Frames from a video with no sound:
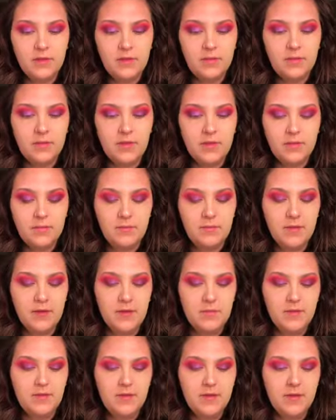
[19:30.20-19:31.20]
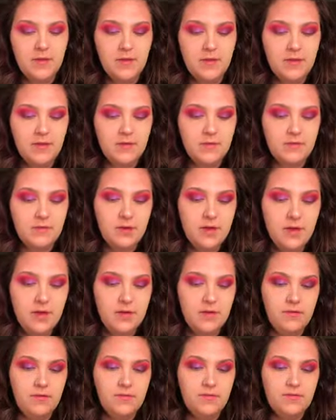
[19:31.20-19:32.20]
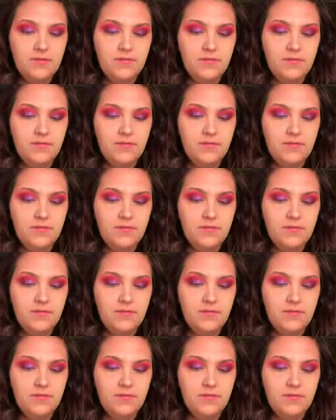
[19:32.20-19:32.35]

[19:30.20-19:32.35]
Do a makeup wipe if I can get one out.